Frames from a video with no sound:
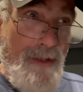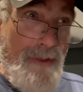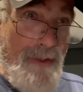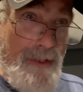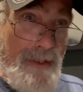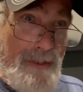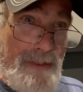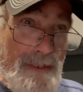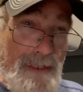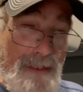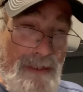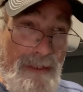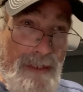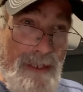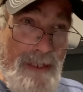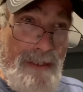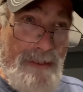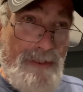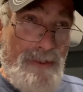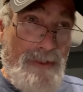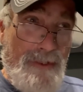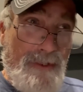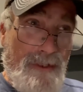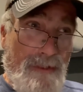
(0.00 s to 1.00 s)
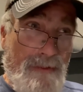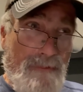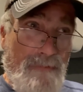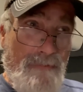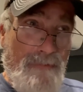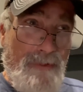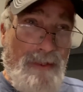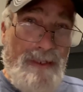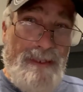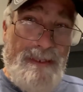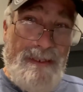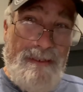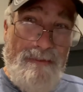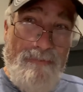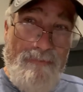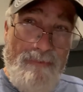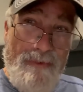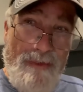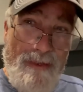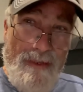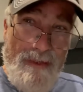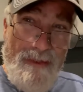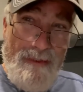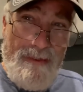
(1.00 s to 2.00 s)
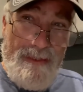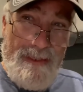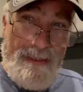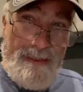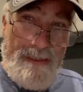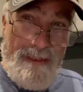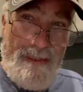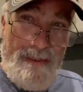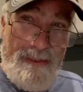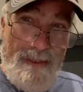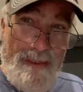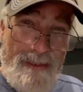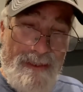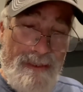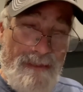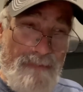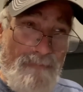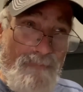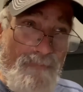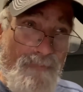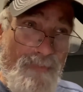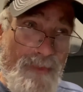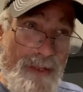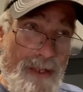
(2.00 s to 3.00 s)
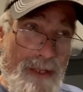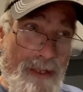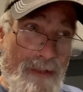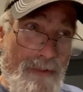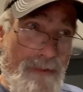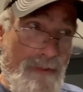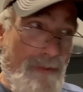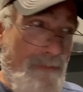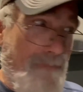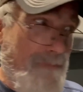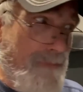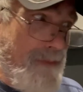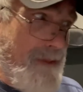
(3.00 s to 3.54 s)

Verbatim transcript: those knee-jerk uh, decisions and